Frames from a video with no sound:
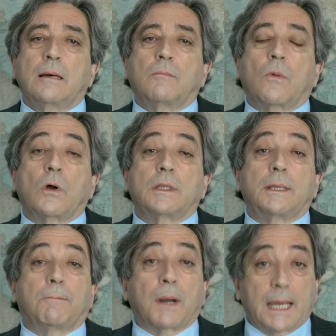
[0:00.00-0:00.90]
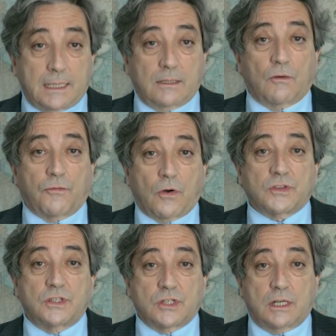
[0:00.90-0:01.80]
more depleted of
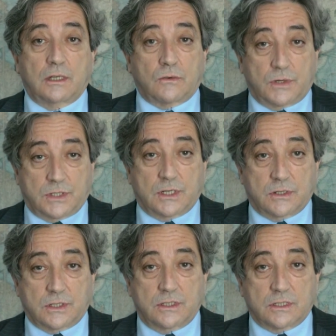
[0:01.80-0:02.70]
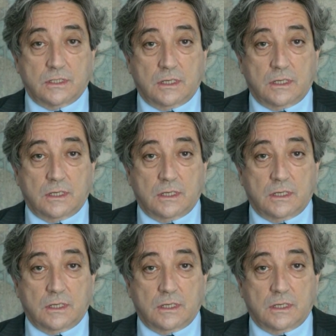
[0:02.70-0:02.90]
oxygen and resources,